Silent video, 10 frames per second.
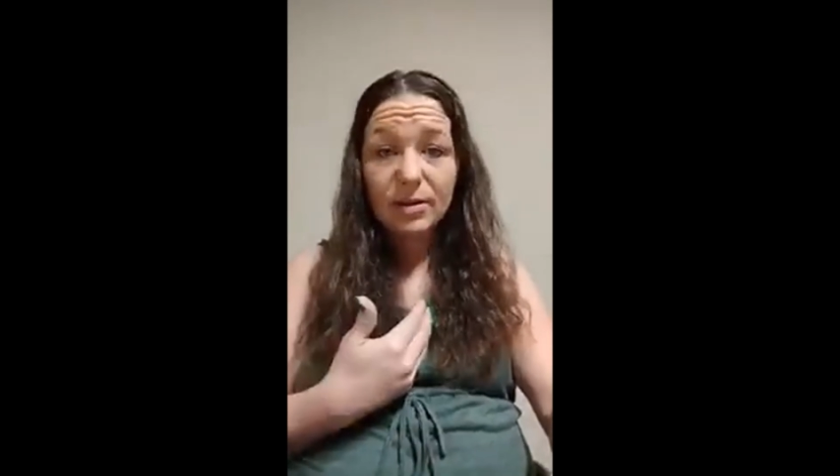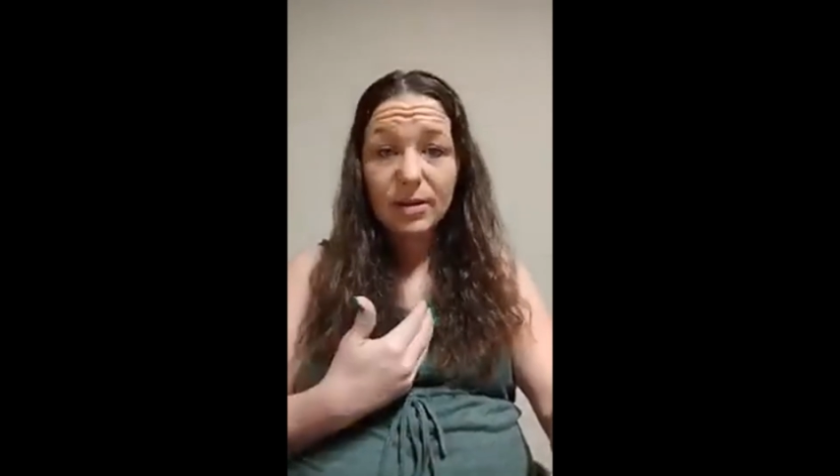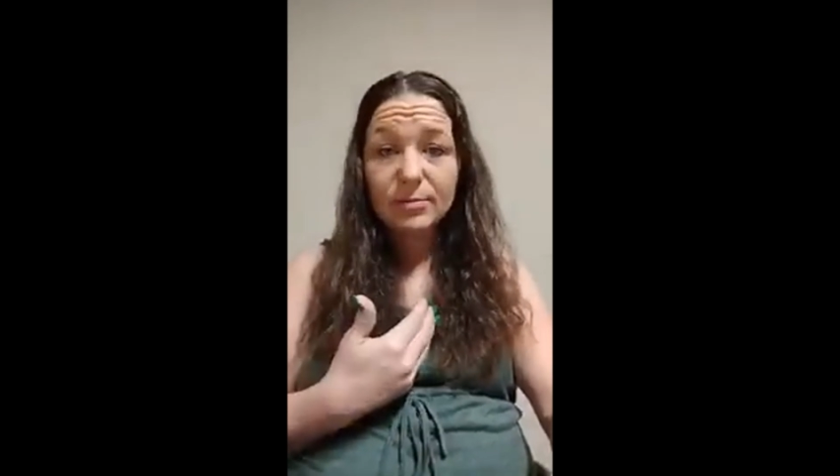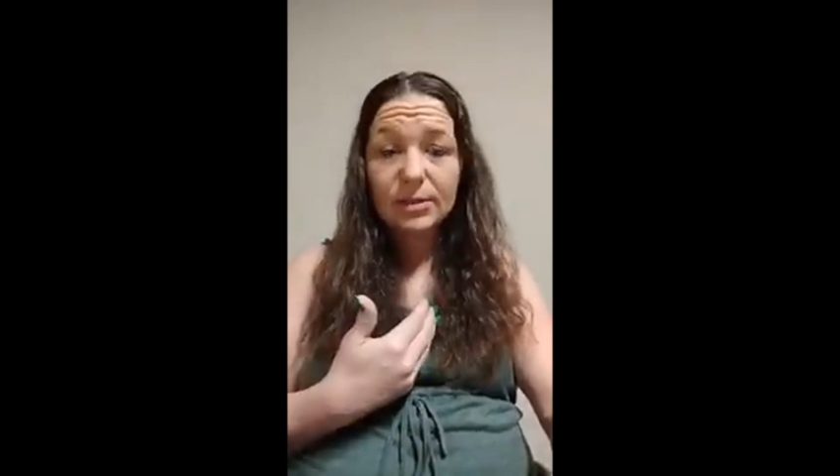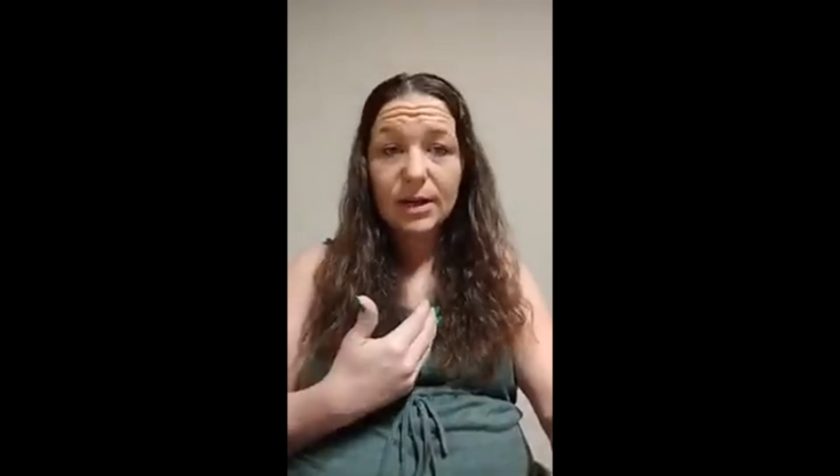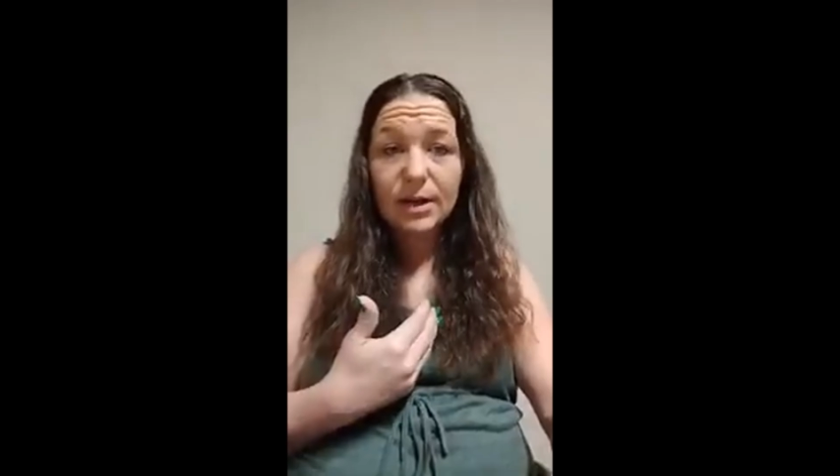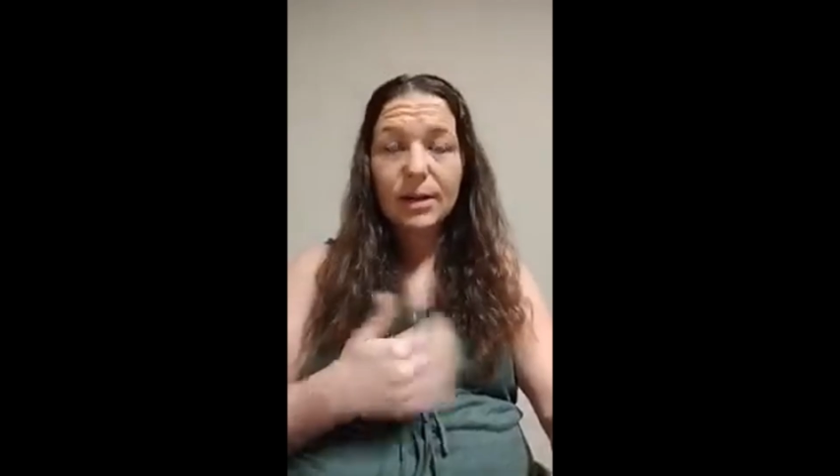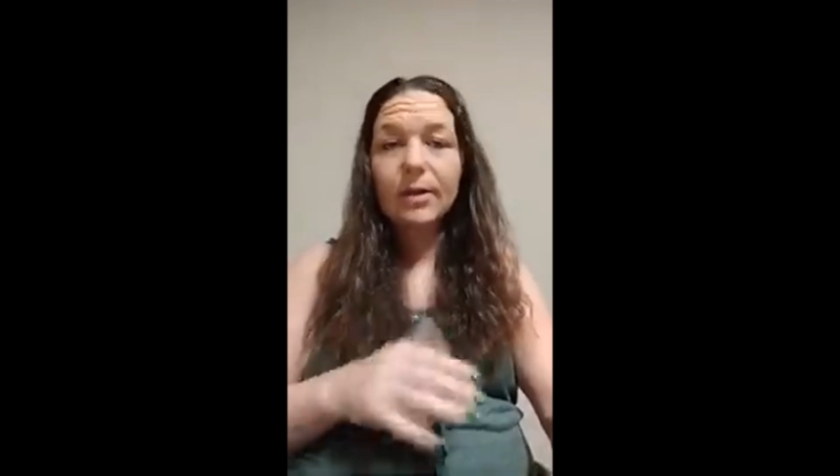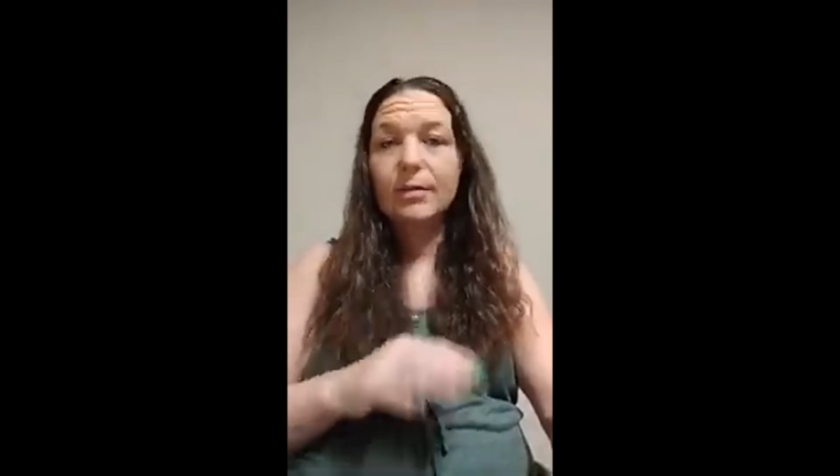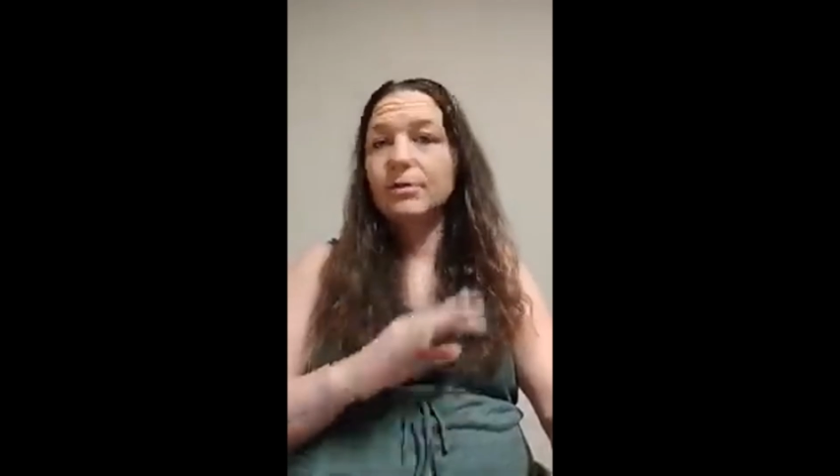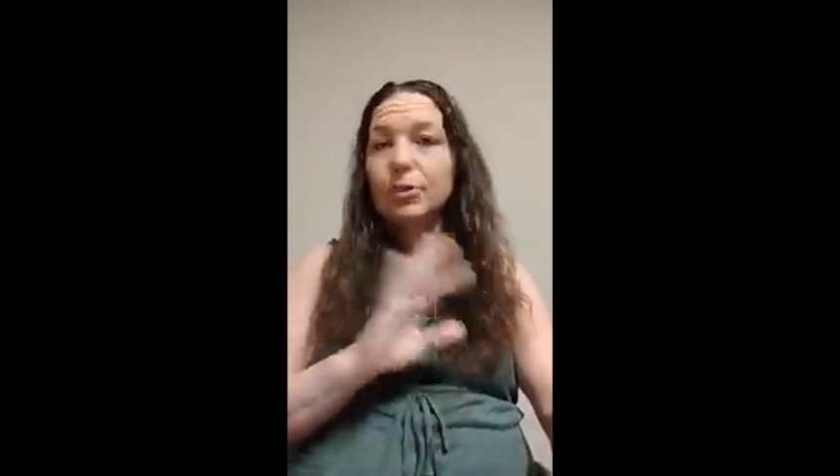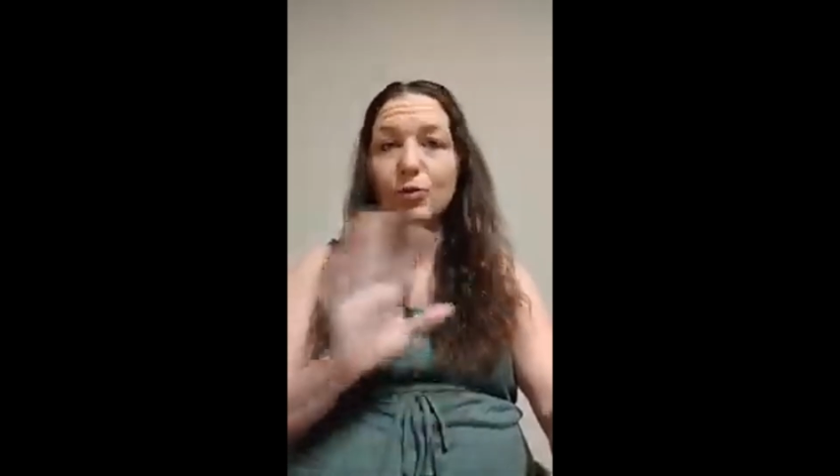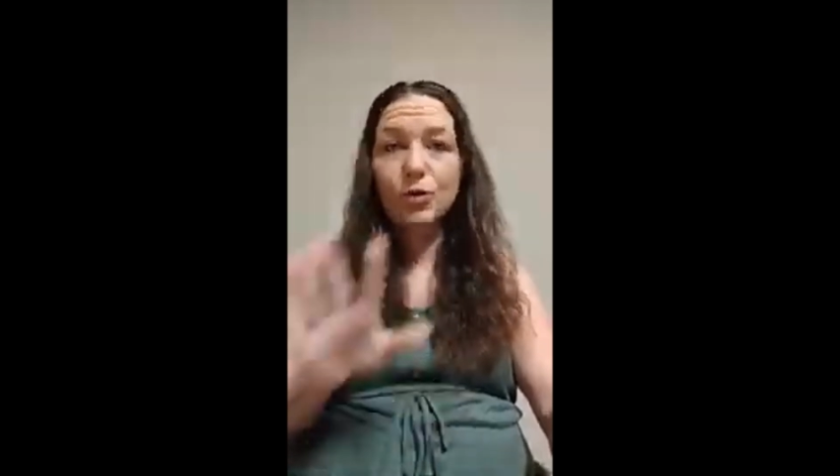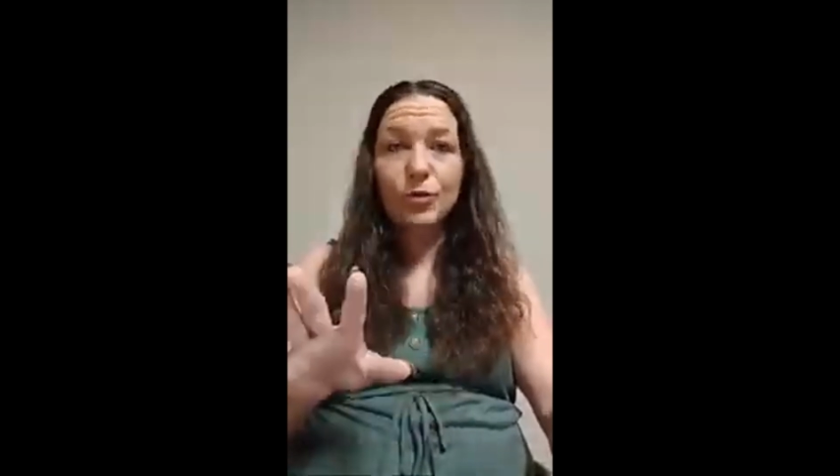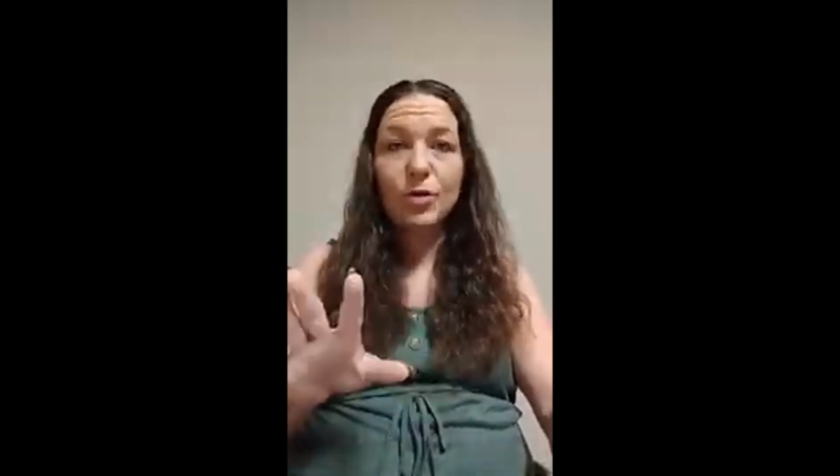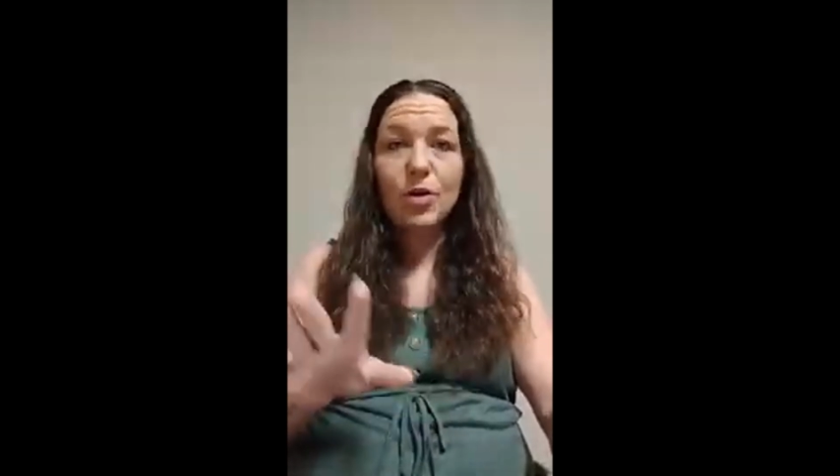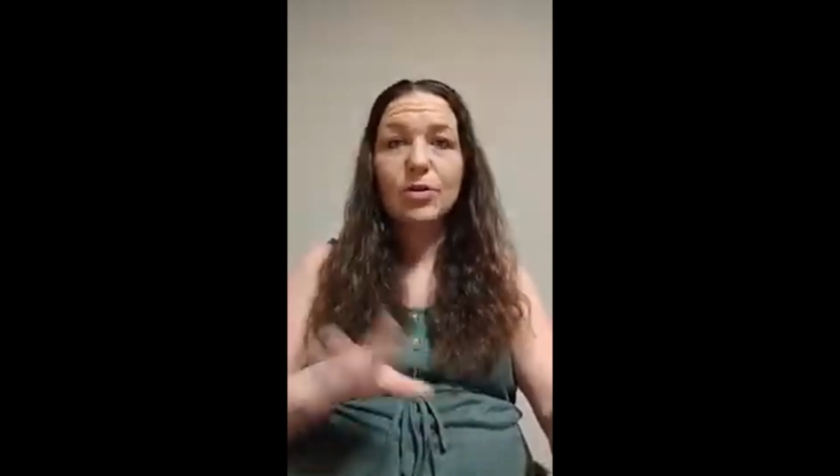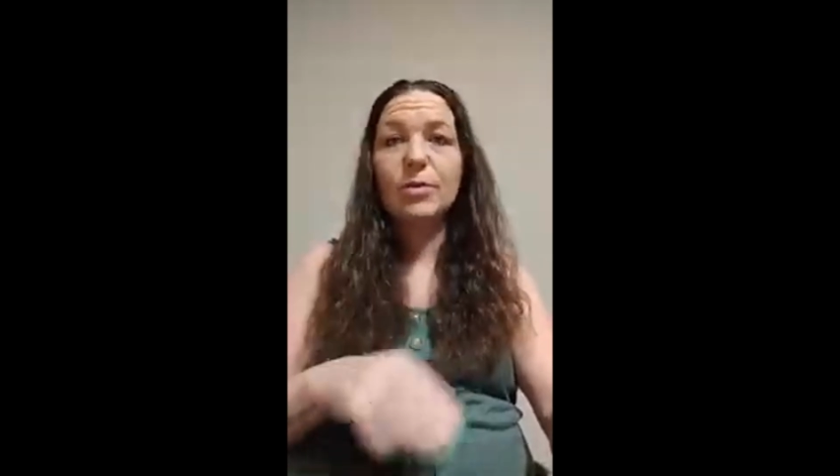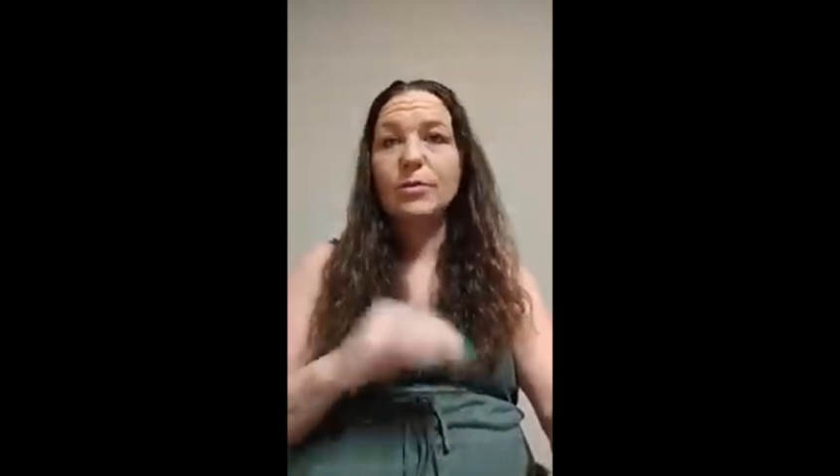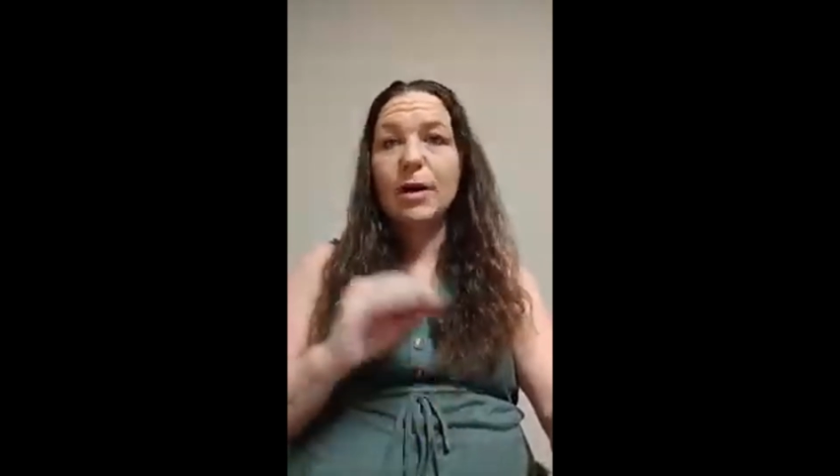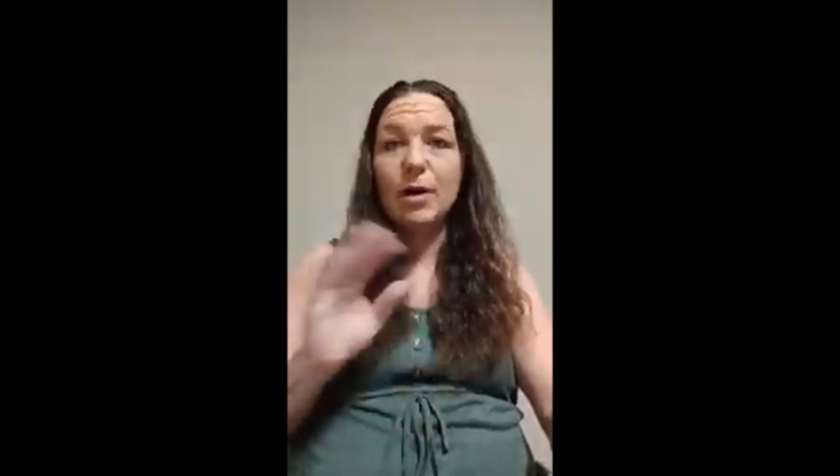that I'm saying, you're more than welcome.